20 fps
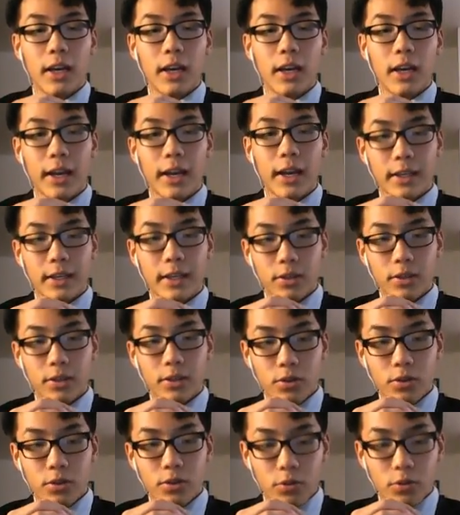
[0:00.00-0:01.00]
And
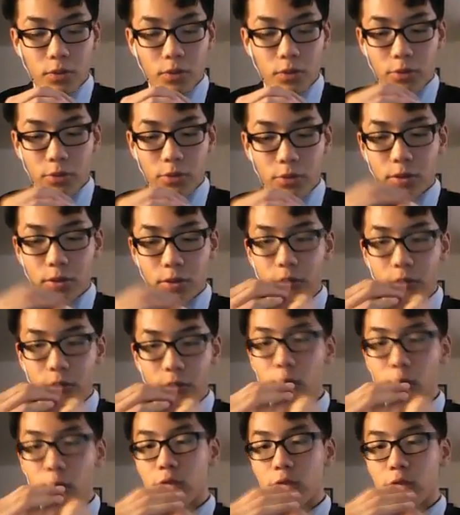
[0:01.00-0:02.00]
when we
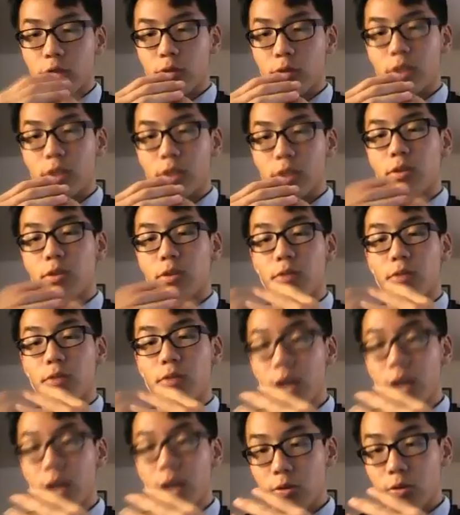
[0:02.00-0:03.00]
focus group this with 3
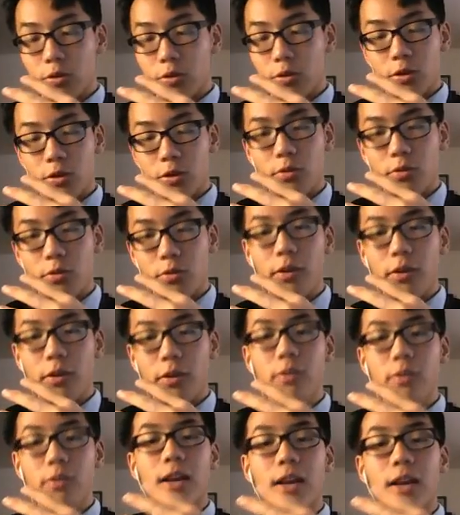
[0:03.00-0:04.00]
high school students, we
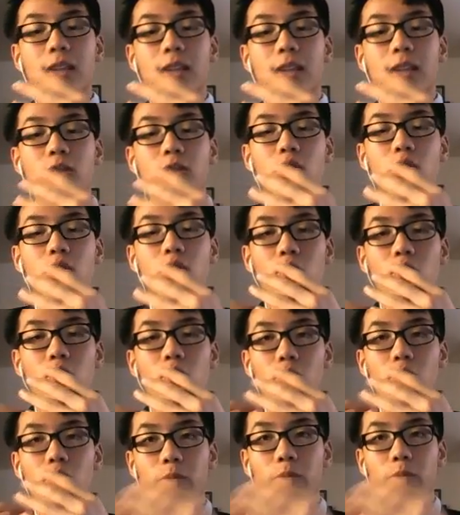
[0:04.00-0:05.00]
found that
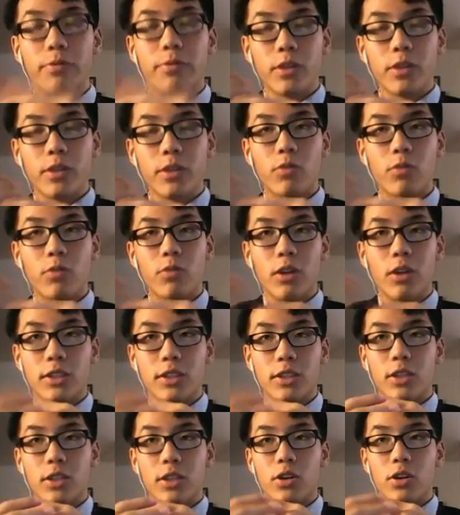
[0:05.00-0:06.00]
what we really
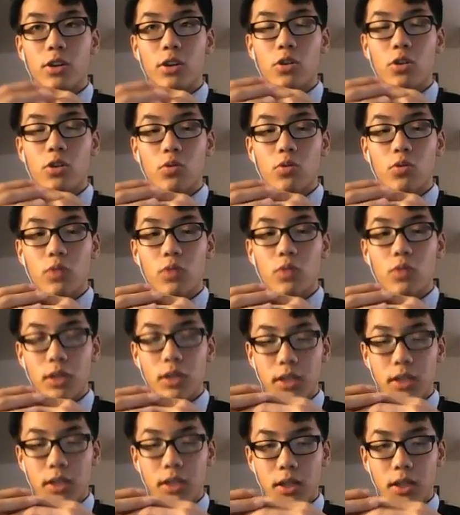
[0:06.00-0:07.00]
wanted
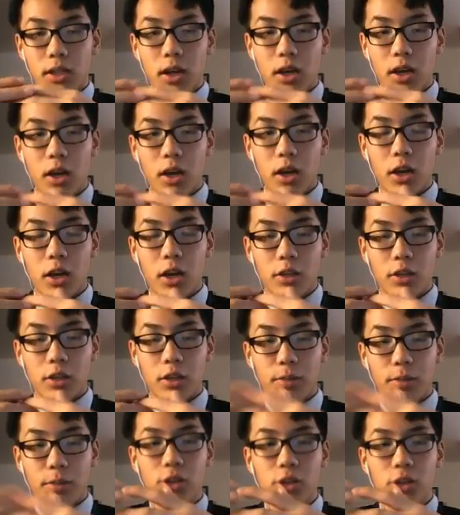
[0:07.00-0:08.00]
was a
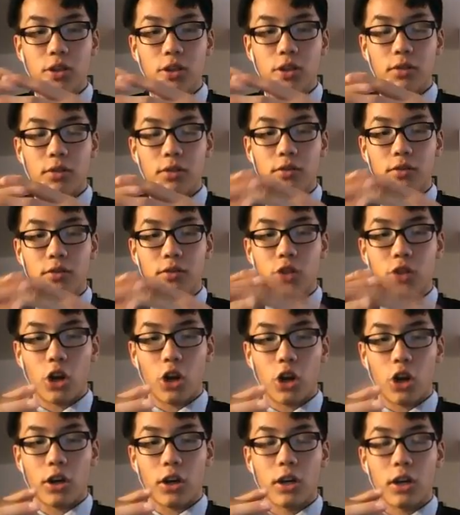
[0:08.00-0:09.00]
bunch of
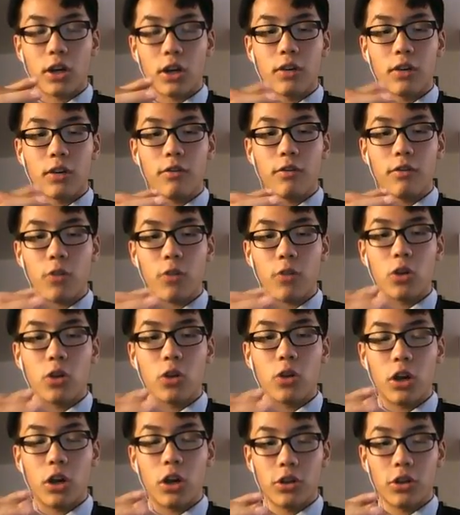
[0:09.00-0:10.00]
dark, full
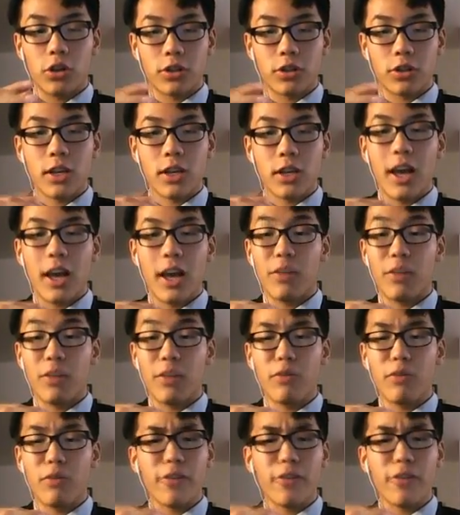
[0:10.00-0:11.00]
colors, and then
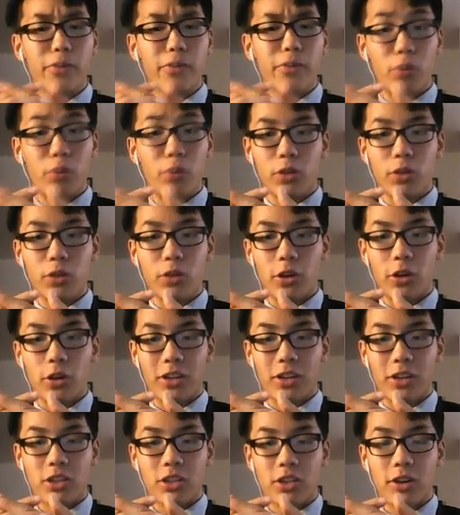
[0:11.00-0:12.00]
one very bold color
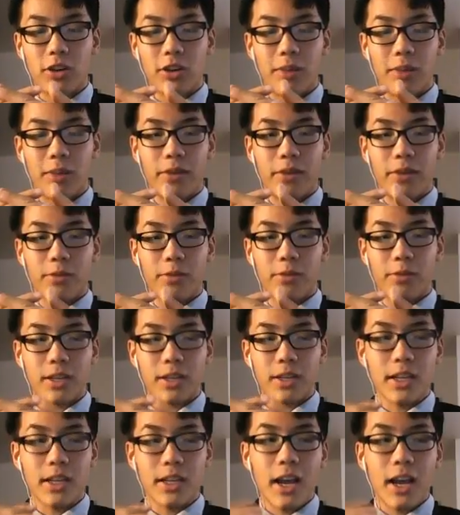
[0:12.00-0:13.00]
that stood out above the
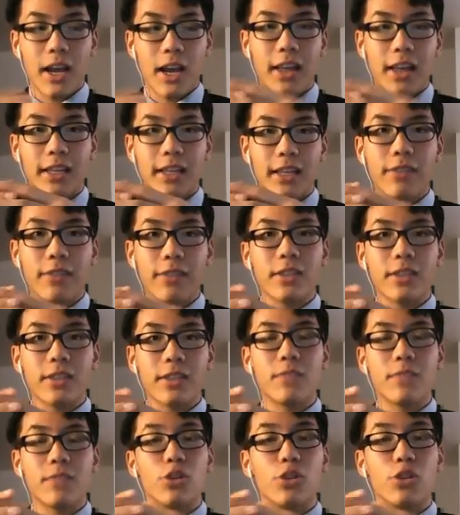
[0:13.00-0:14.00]
rest, and it gave it
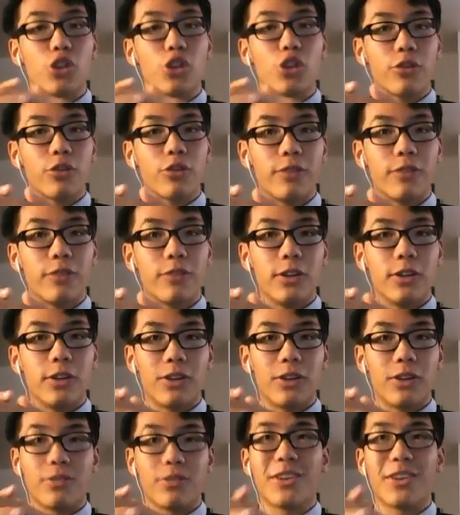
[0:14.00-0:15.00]
this mature feel
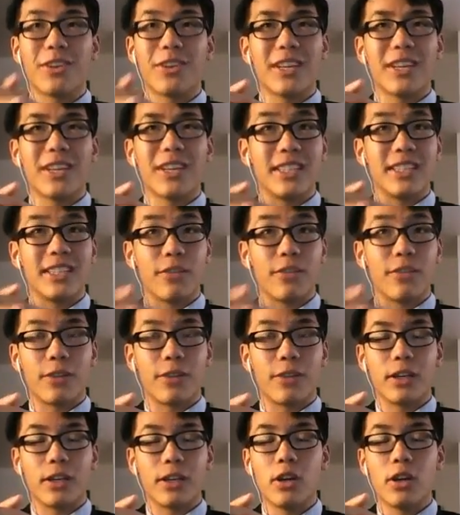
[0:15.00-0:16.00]
that was very different